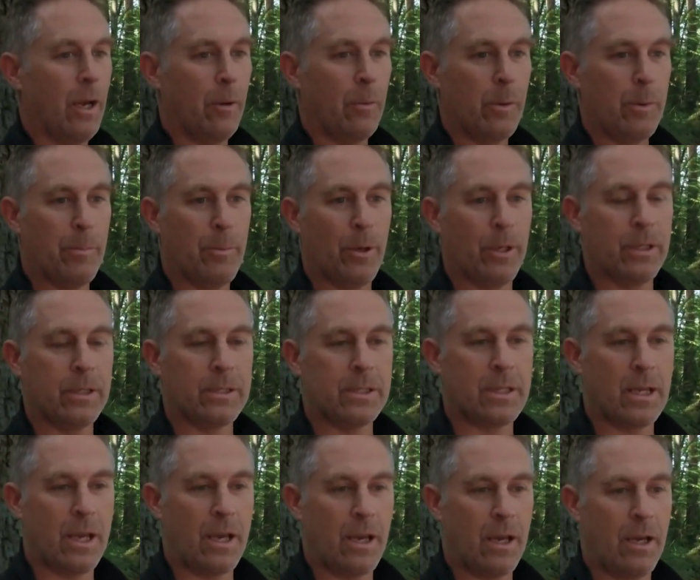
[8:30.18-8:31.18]
we put
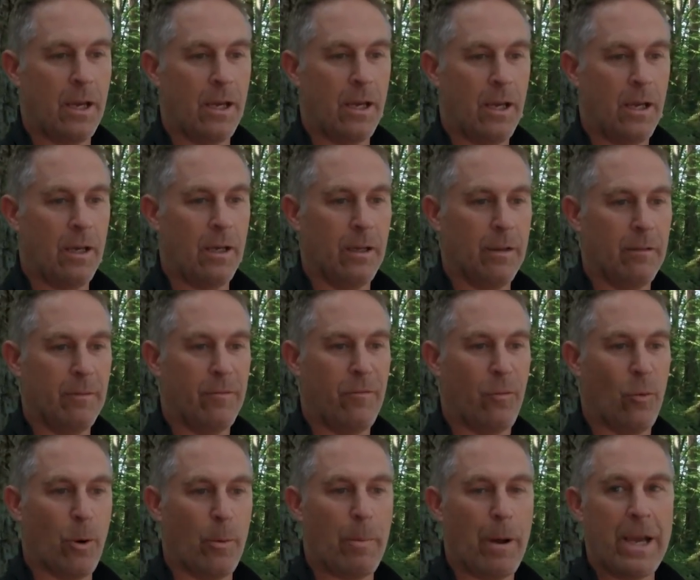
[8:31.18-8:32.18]

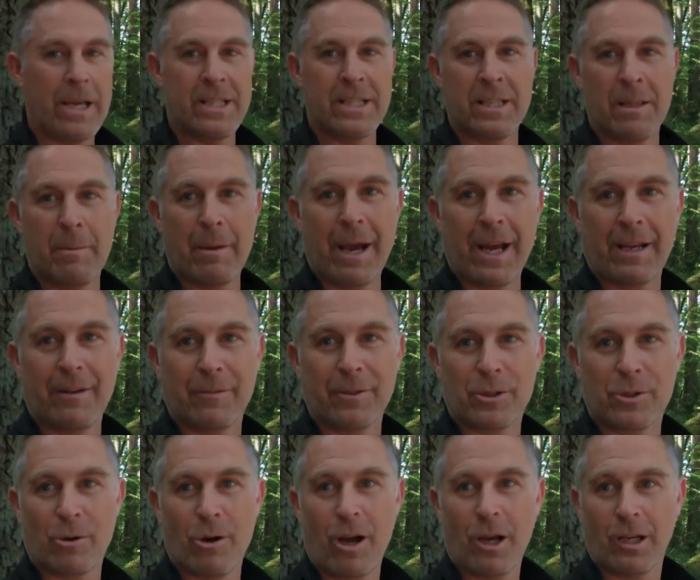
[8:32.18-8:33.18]
4 bikes in the back of a
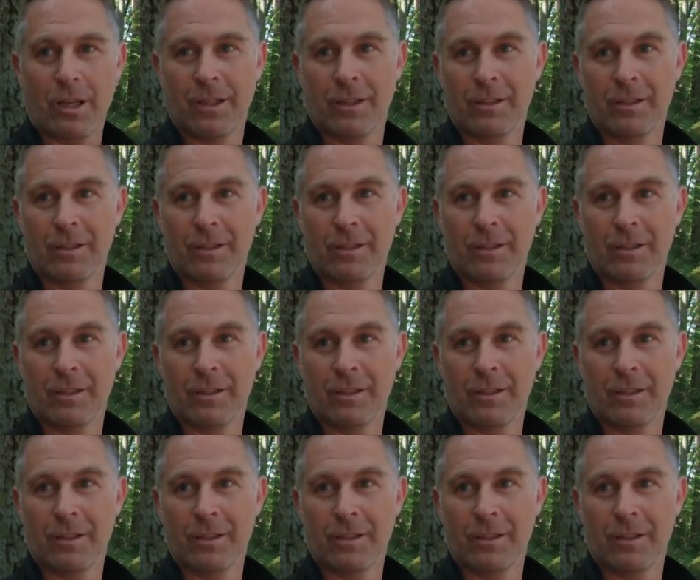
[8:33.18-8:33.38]
truck.